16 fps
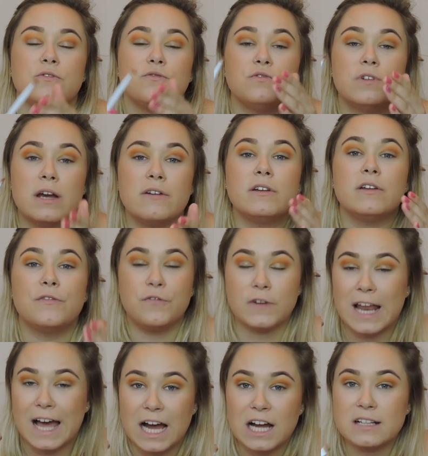is very
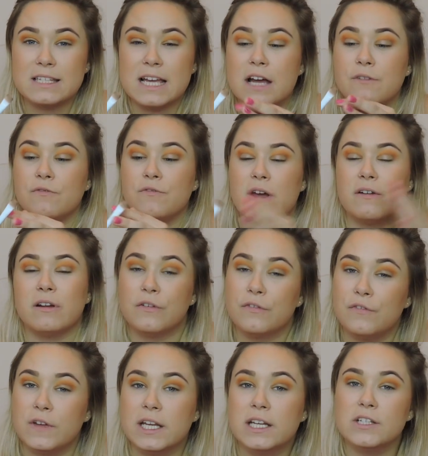flat and very
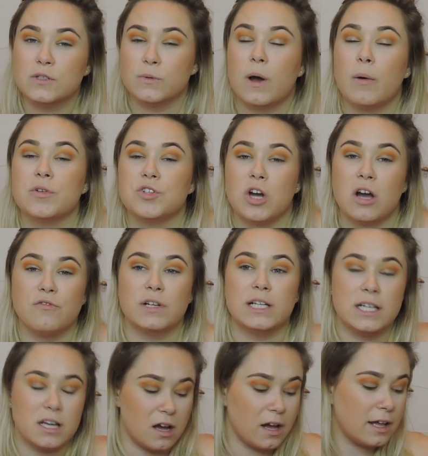thin as well, which I
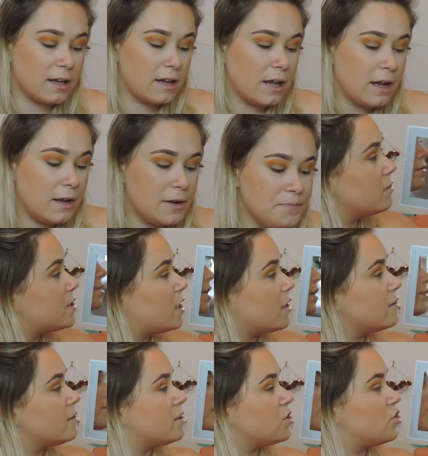really like. I'm going to
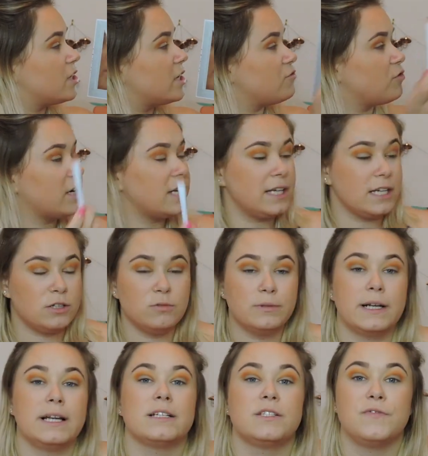go into this shade right here
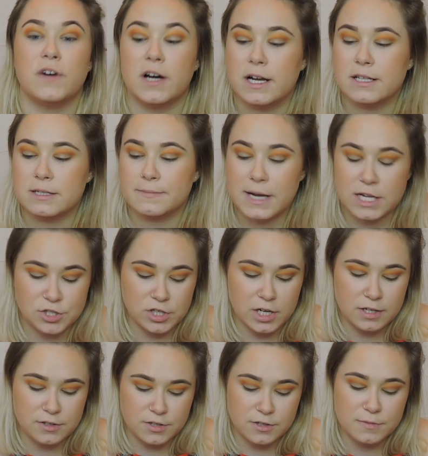called Classified. I'm actually
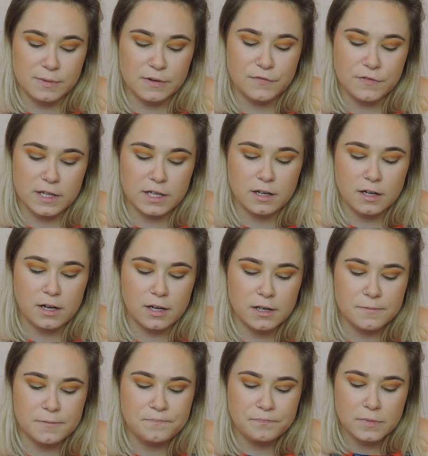going to use my
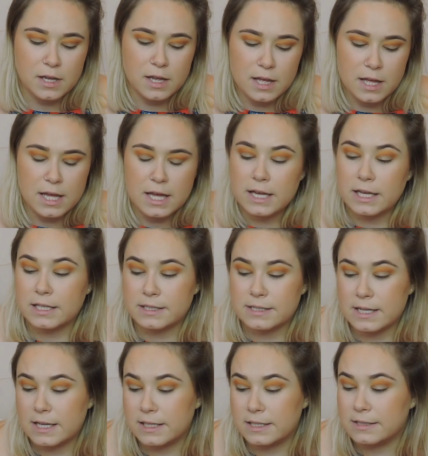finger. It
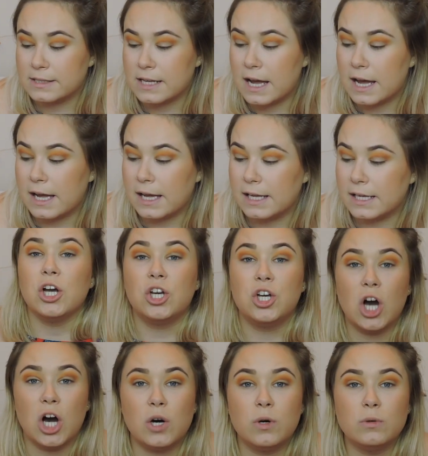is a
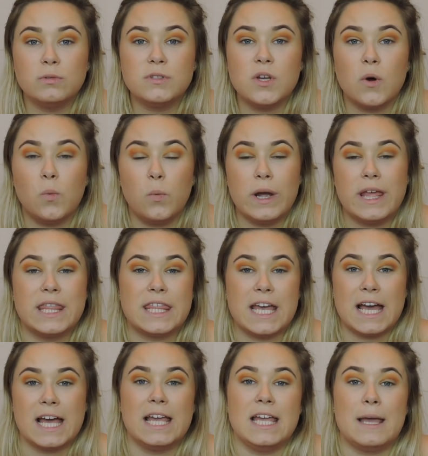gold with
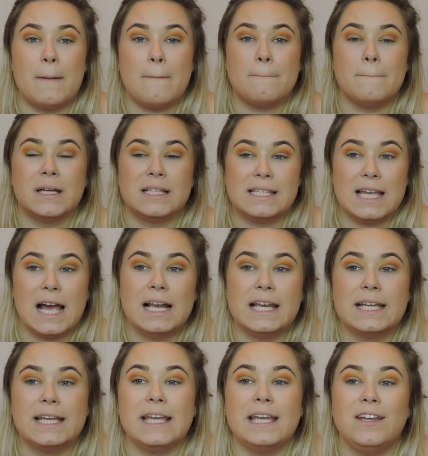a
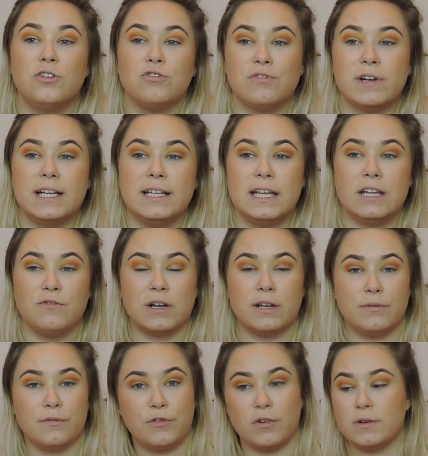metallic-y greeny
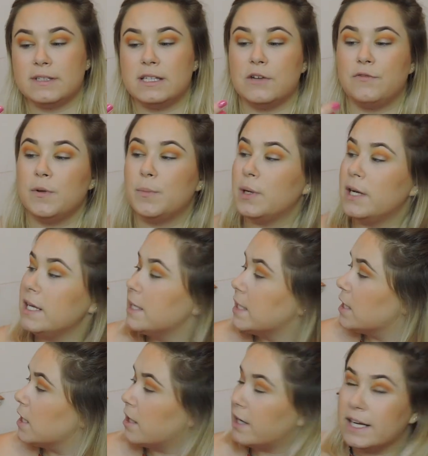running through it. So if you put it in
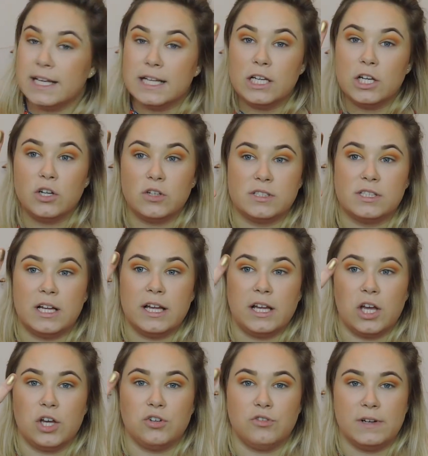the light, it looks like
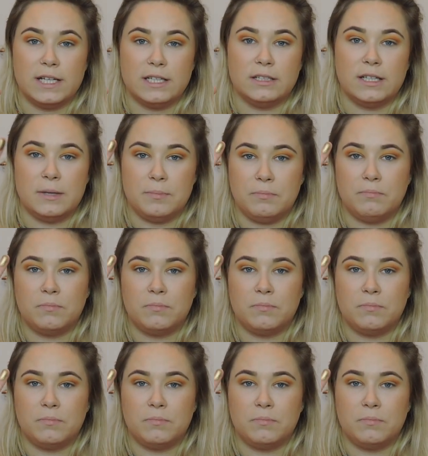a greeny